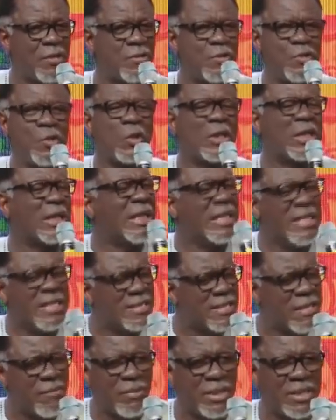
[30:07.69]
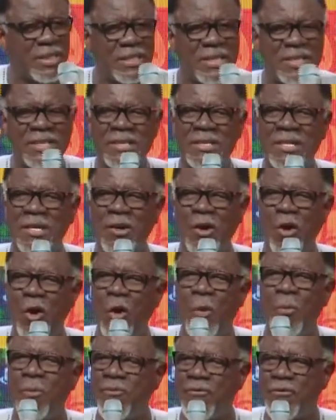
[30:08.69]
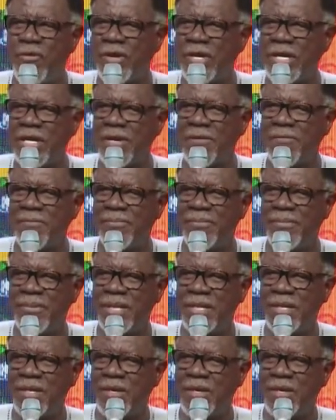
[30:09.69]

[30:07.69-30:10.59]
because you cleaned somebody's home for him,